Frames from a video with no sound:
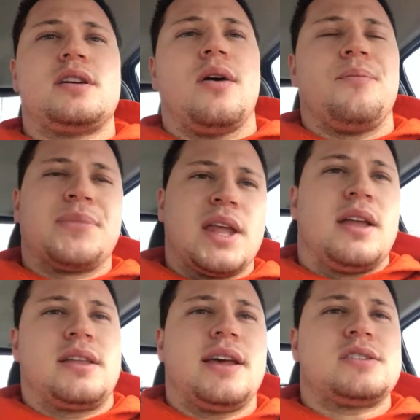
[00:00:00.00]
So
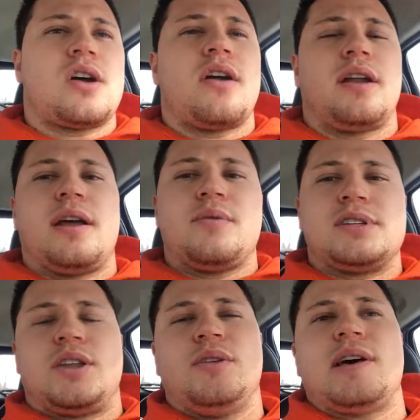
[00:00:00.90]
to get started, it
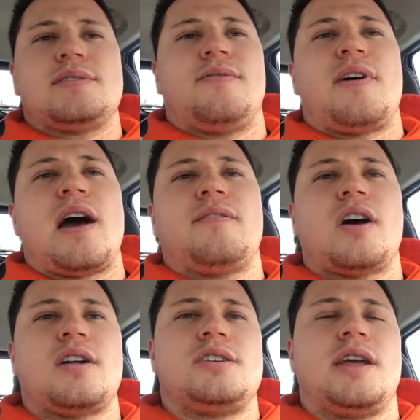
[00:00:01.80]
was a 2005
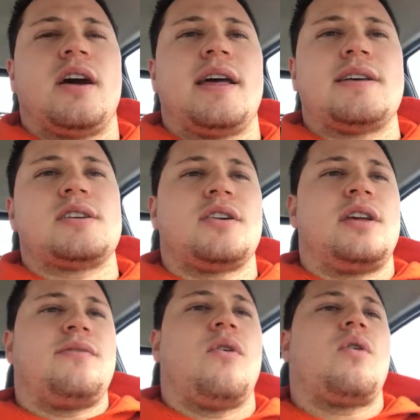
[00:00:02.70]
Dodge Neon
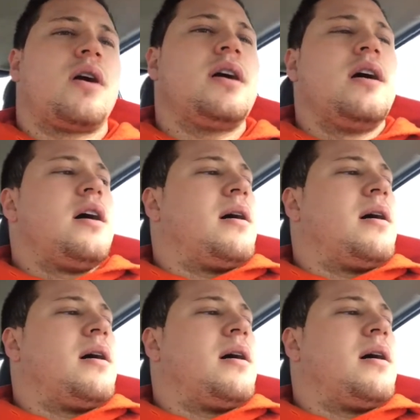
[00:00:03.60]
Srt-4.